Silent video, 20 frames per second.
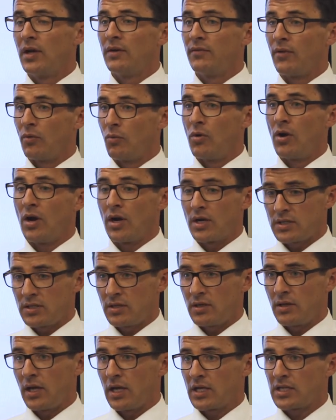If it works,
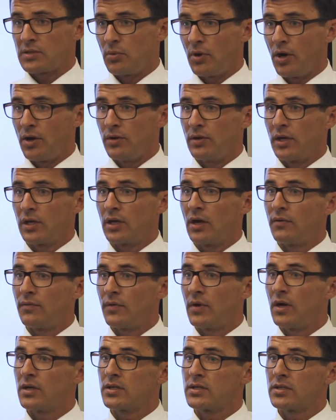they explode and they go
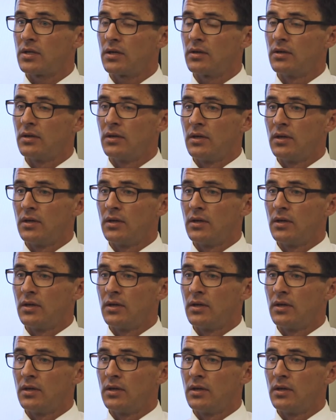faster.